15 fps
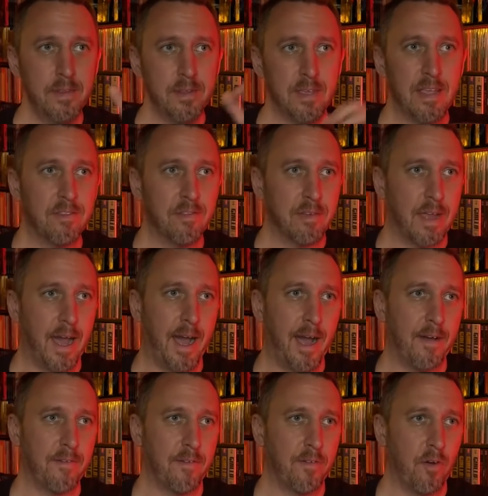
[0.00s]
easily
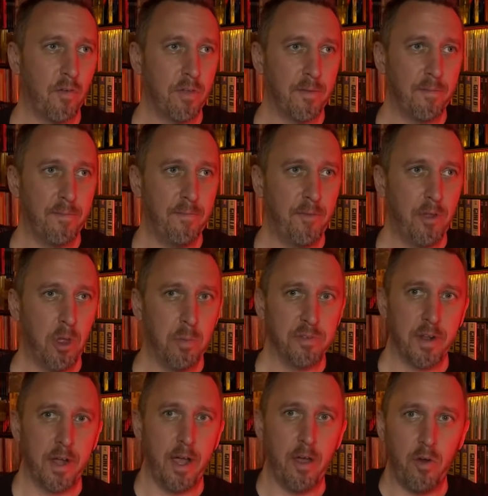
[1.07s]
half of over the films
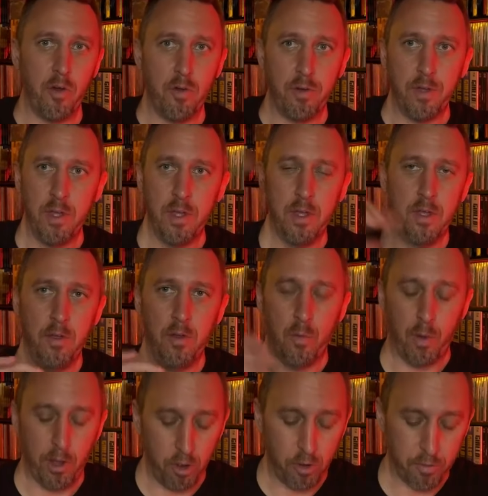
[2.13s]
that I own,
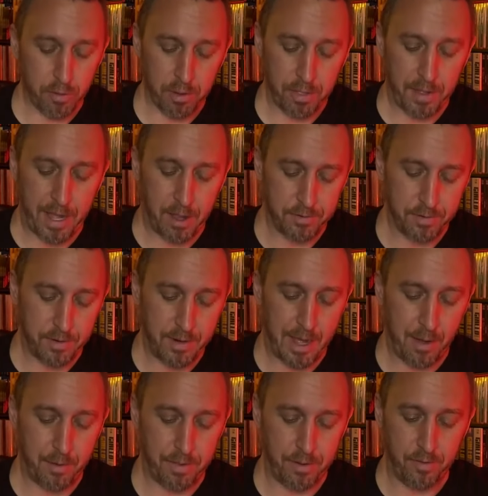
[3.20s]
well over a thousand
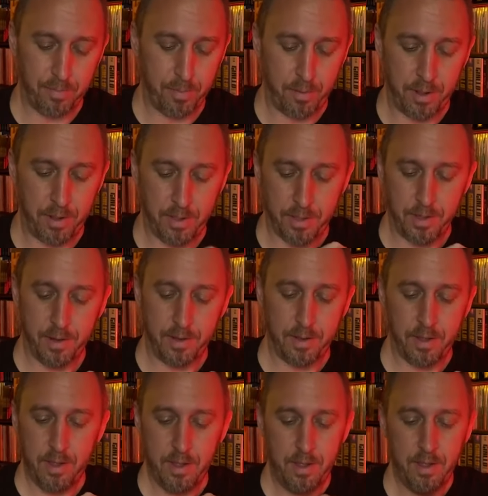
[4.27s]
now at this point, that
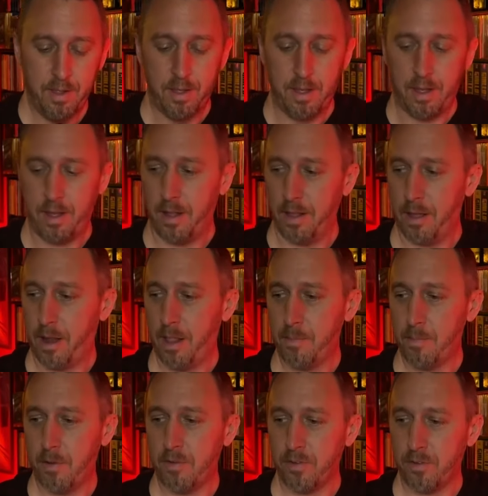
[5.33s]
a lot of
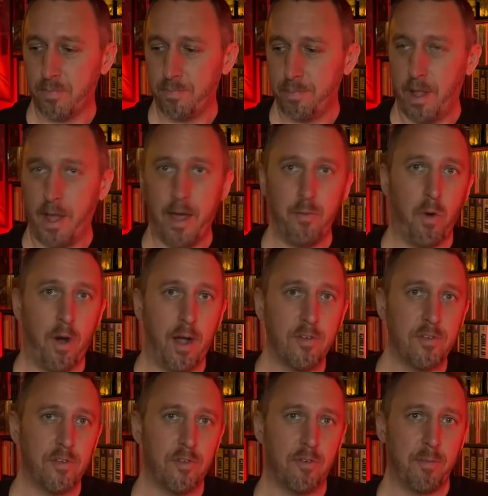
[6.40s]
them are just blind
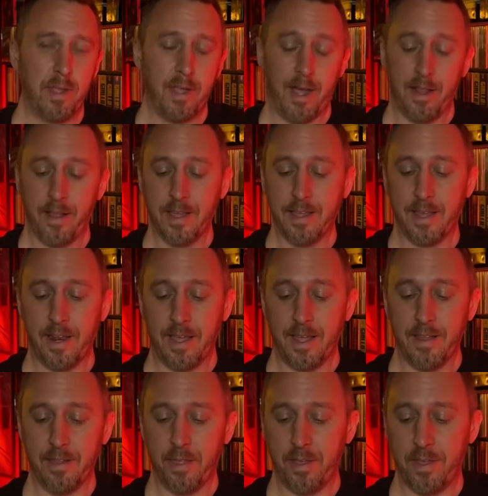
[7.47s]
watches for me. I like getting
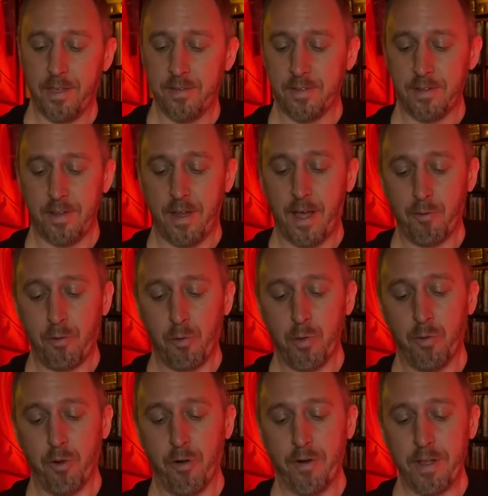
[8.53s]
into things and not really
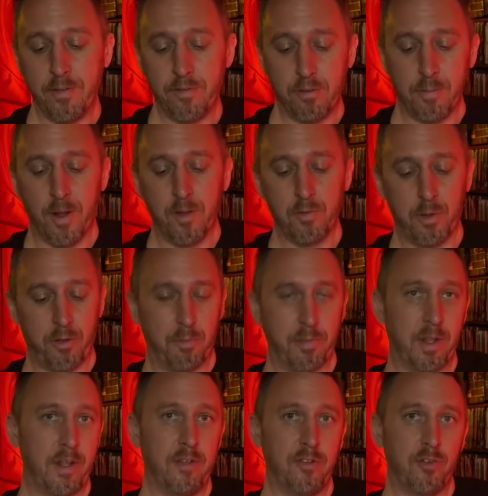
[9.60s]
worrying too much whether I'm
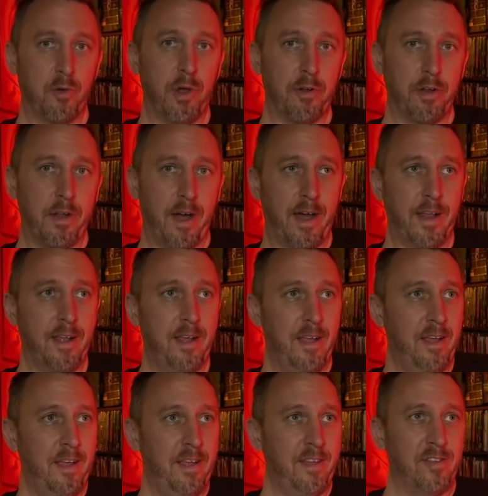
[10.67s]
going to enjoy it or not,
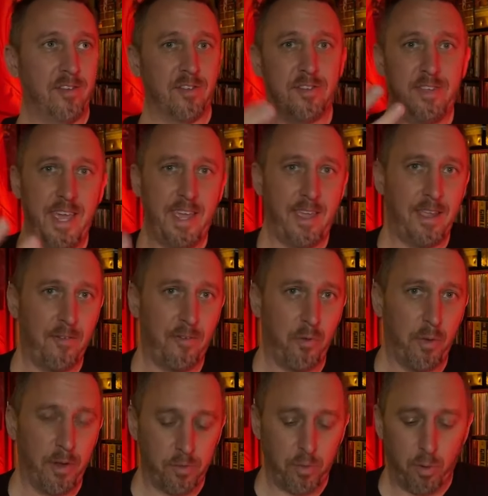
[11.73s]
and just taking it for
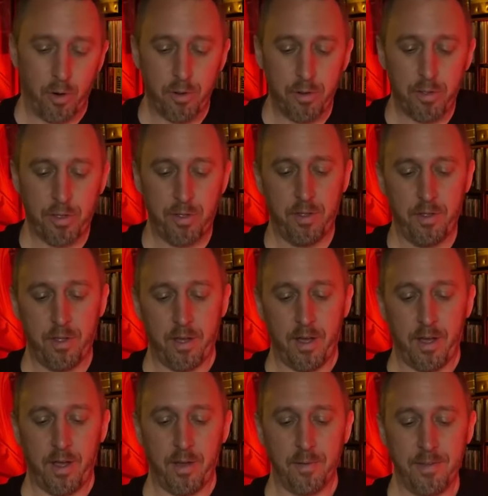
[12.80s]
what it's worth,
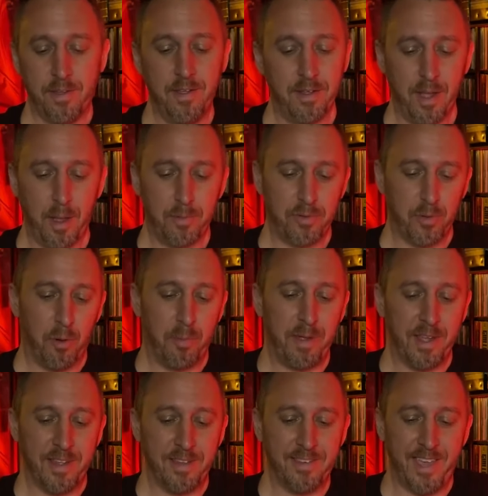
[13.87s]
uh,
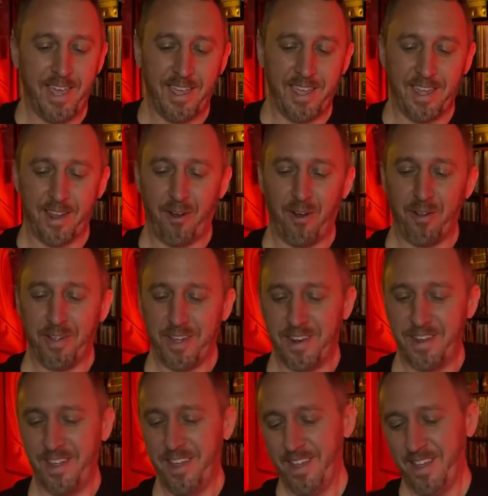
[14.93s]
absorbing it, taking it all
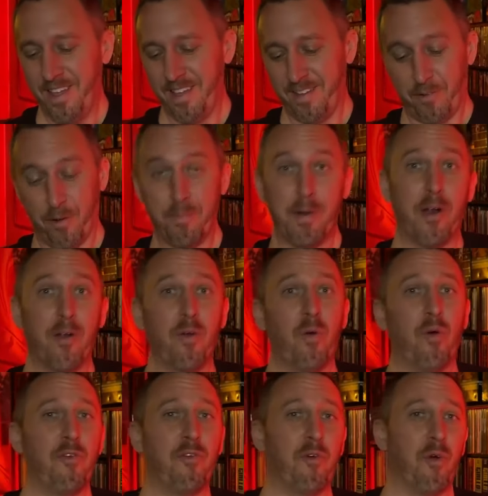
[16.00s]
in, for better
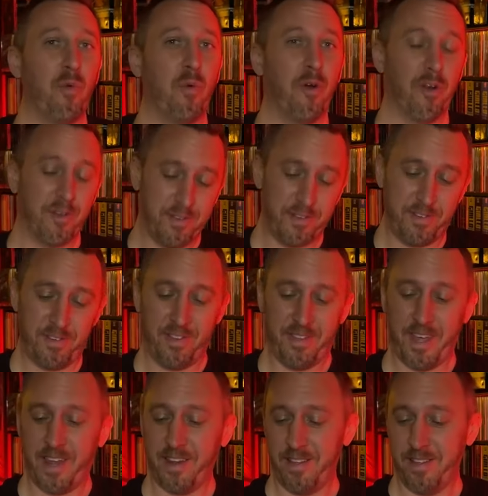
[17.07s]
or for worse.
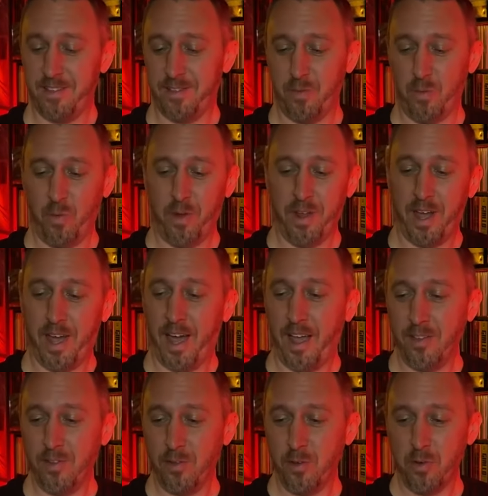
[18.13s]
That is what
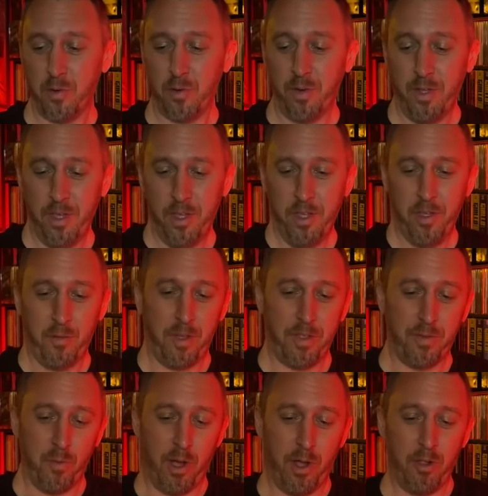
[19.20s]
I do
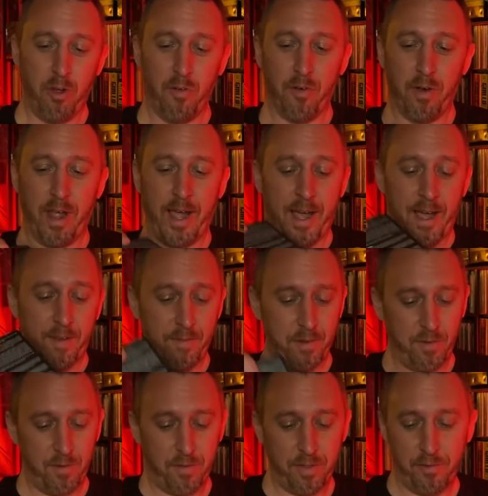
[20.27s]
with well over half
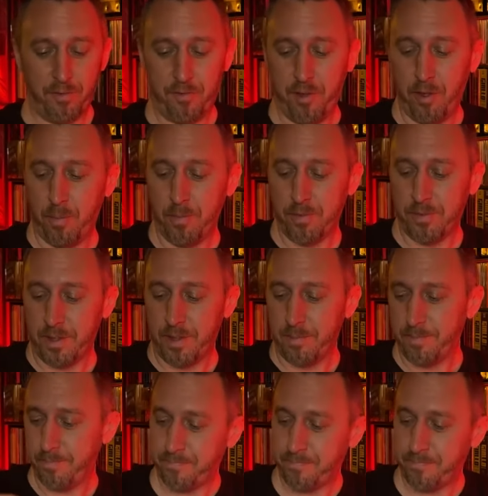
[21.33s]
of the films that